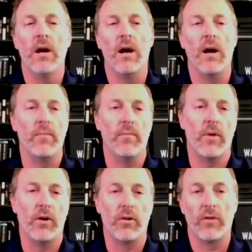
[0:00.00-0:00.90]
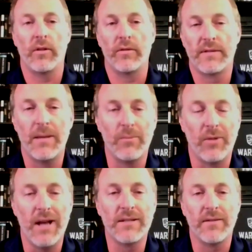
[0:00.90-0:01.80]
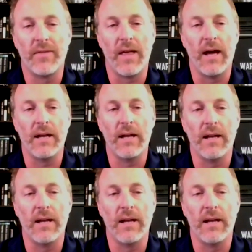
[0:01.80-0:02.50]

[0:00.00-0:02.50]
Along the same lines of that,